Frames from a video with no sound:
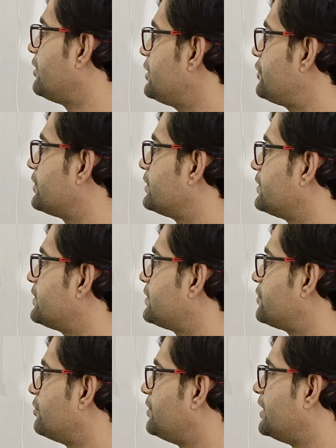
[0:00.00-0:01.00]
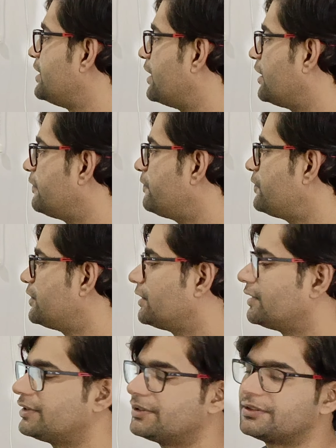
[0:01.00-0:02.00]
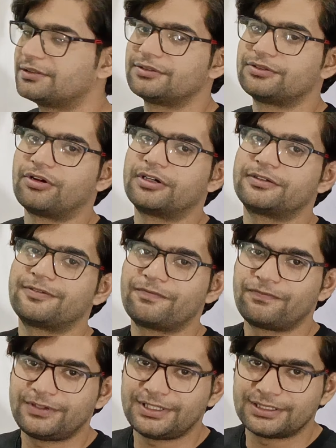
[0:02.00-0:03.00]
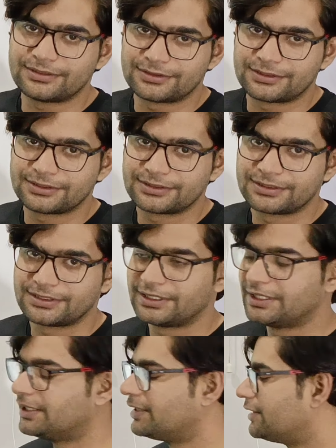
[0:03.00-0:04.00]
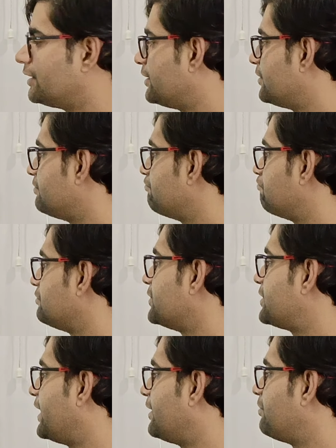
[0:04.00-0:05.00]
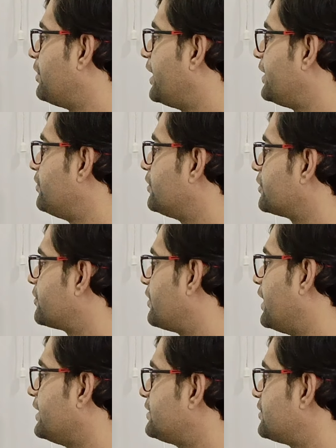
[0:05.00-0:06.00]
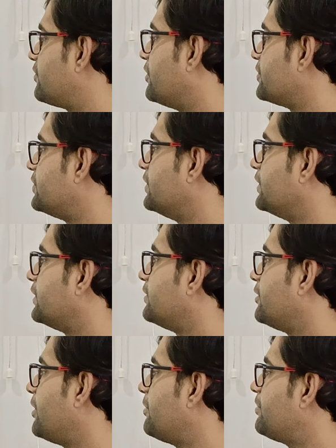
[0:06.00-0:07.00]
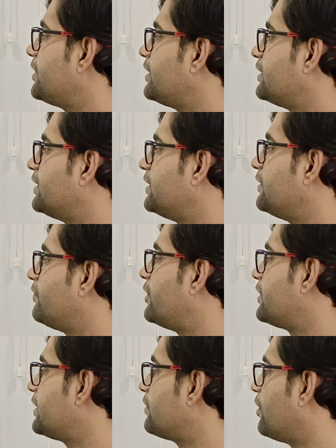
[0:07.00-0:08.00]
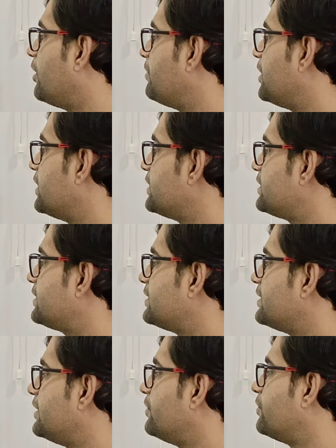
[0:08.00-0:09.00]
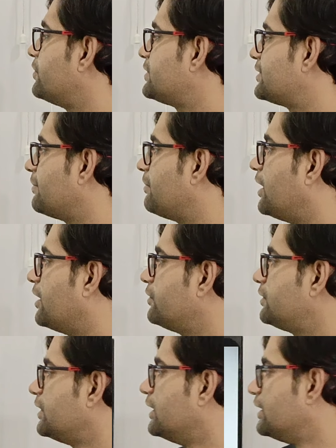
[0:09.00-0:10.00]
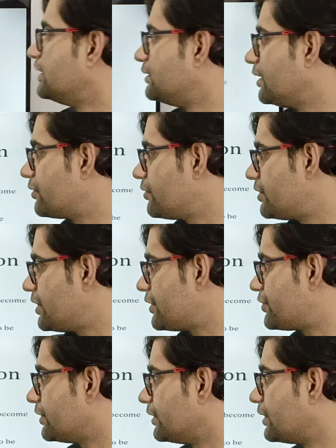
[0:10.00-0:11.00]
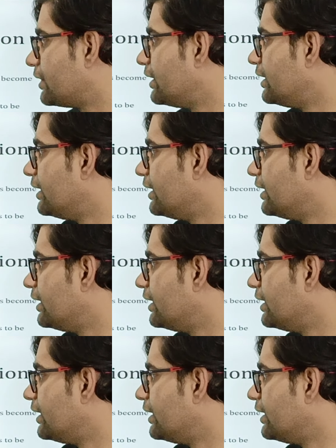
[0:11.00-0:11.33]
creatures to be loved, not feared, said by Dr. S. Rosner. Remember, the inverted commas denotes about the quotation.